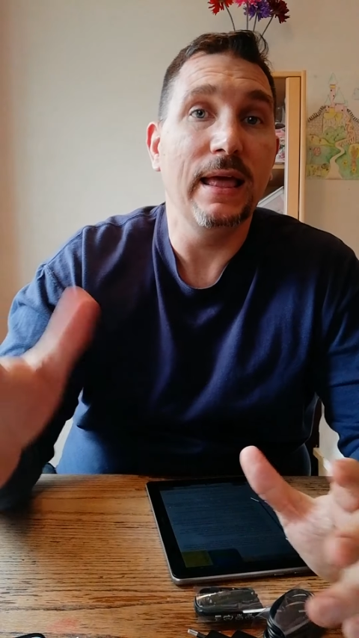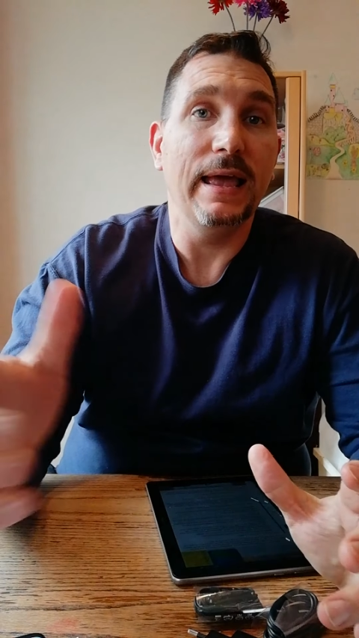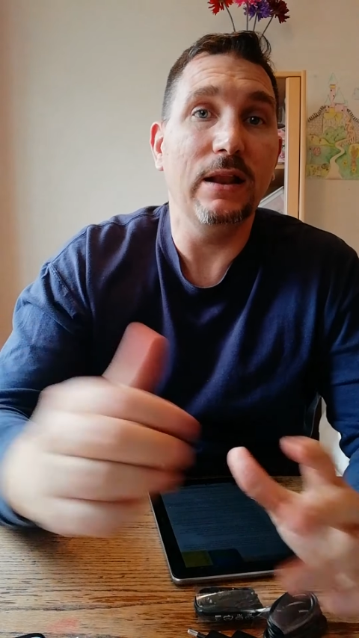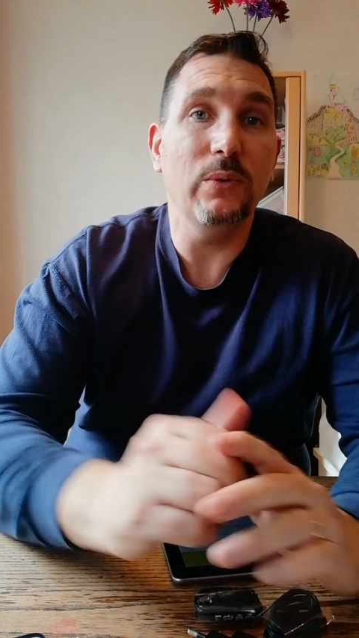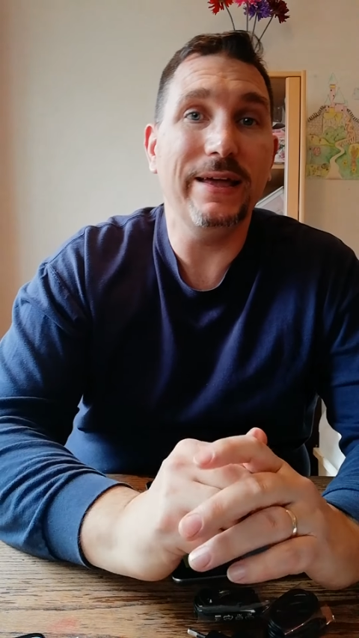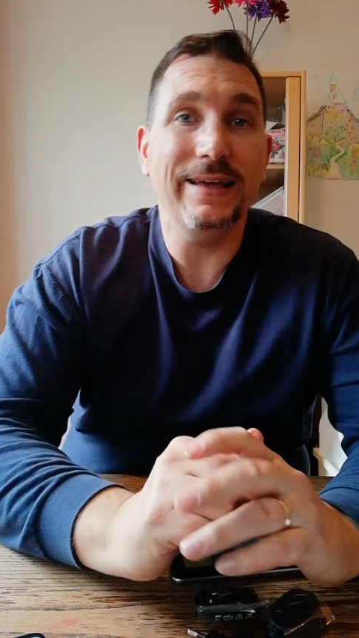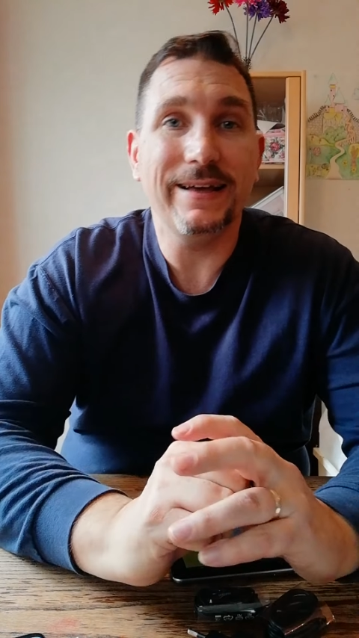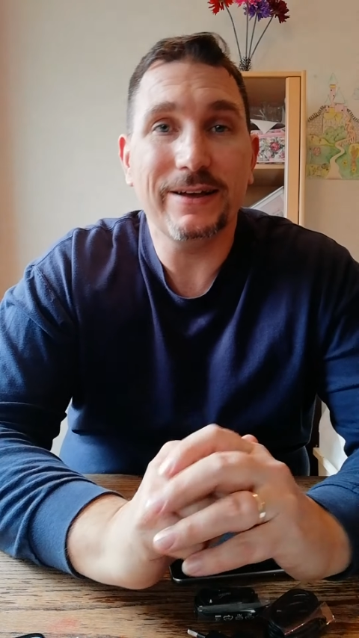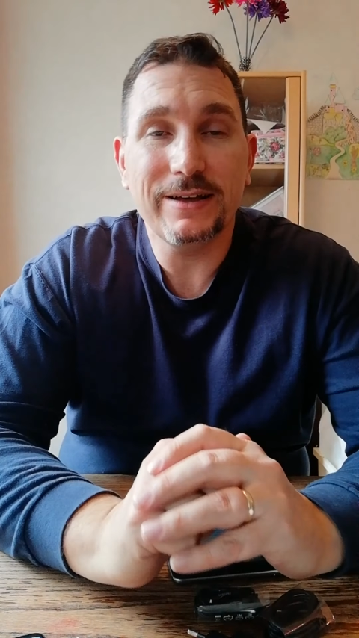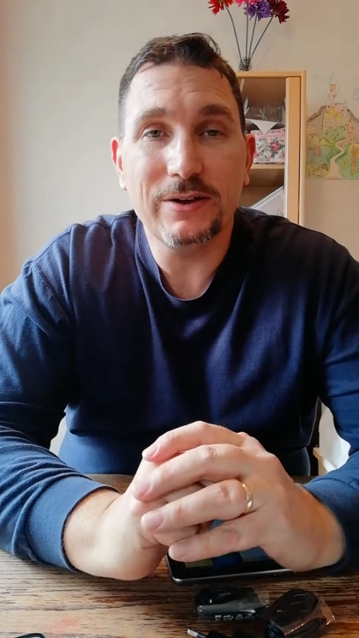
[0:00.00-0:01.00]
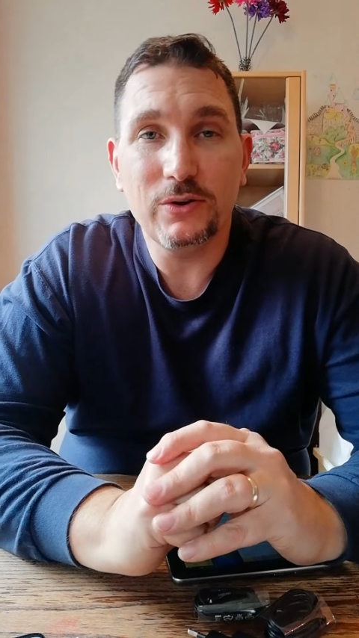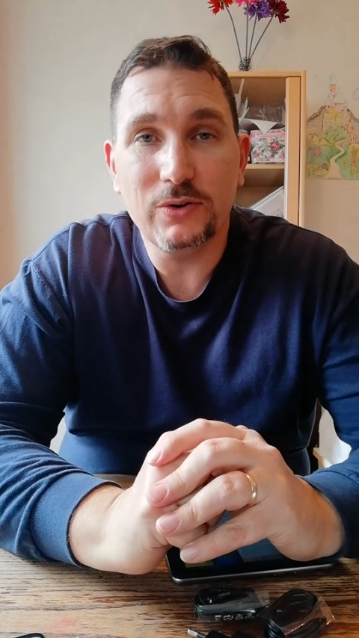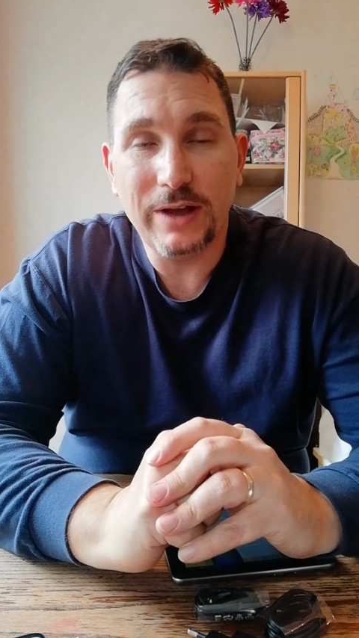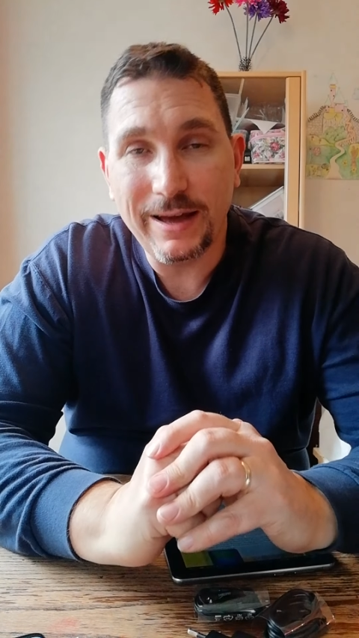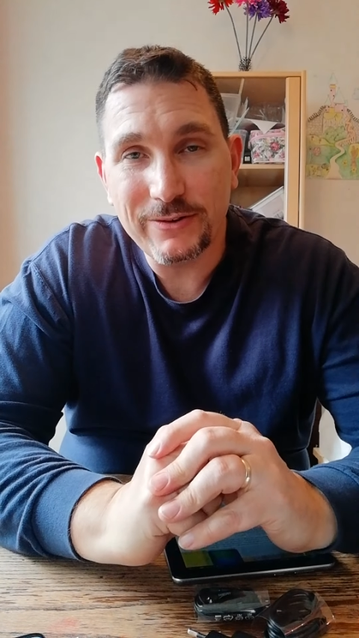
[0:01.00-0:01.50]
anyway,
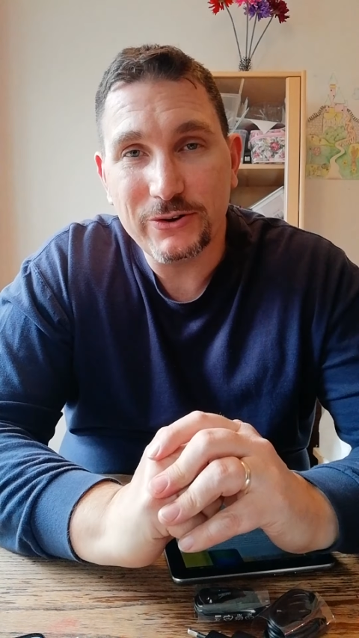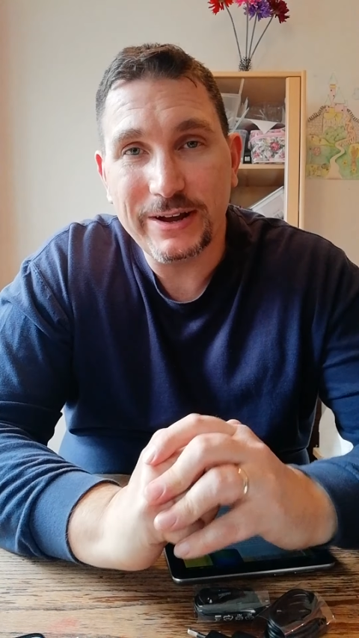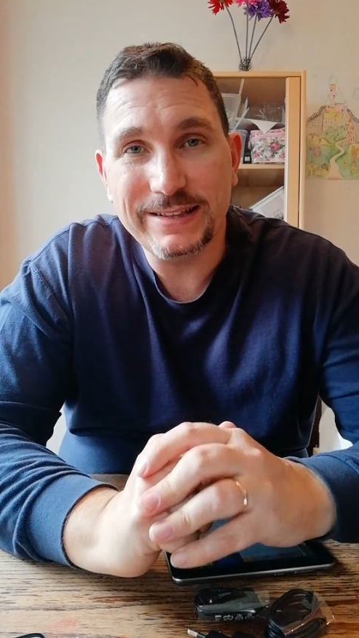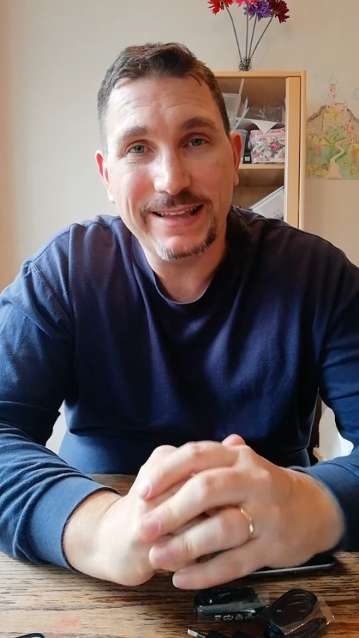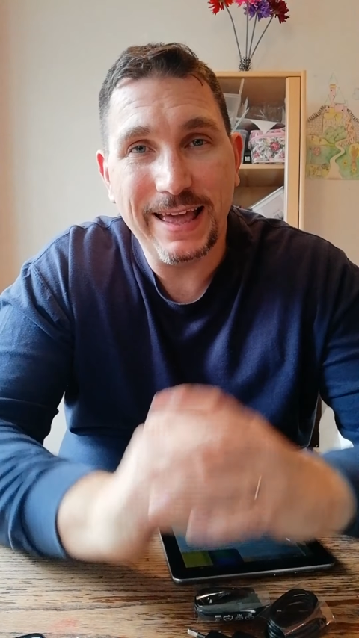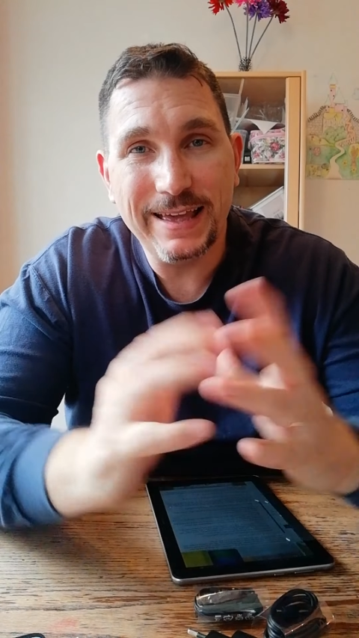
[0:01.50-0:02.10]
have a great day.